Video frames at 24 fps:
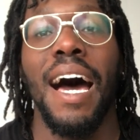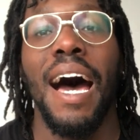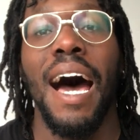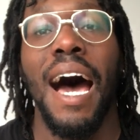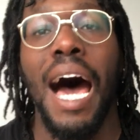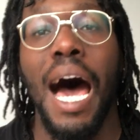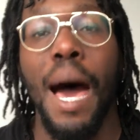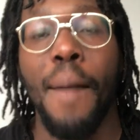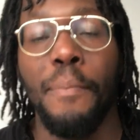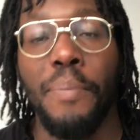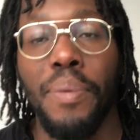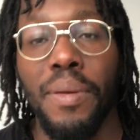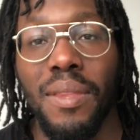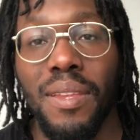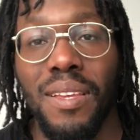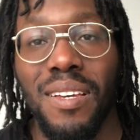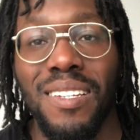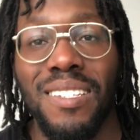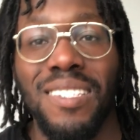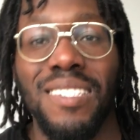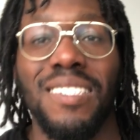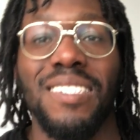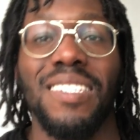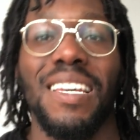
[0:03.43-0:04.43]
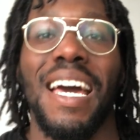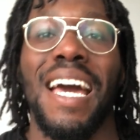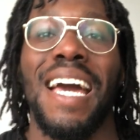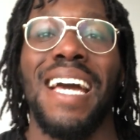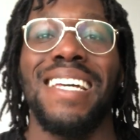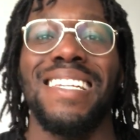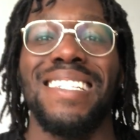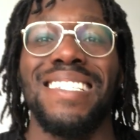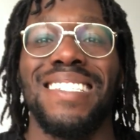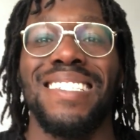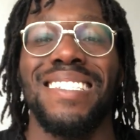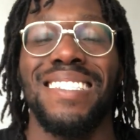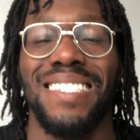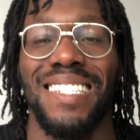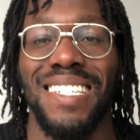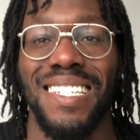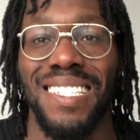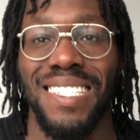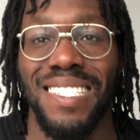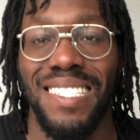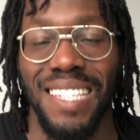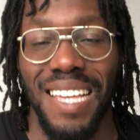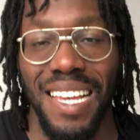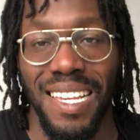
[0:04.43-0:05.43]
happiness and
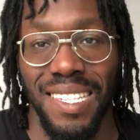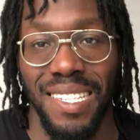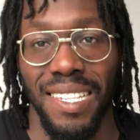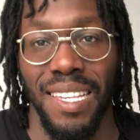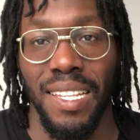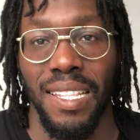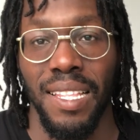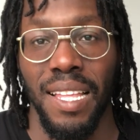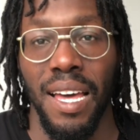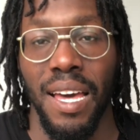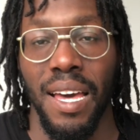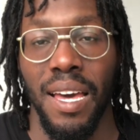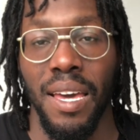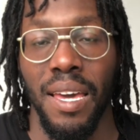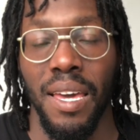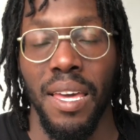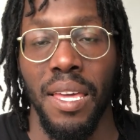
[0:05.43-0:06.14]
success in that.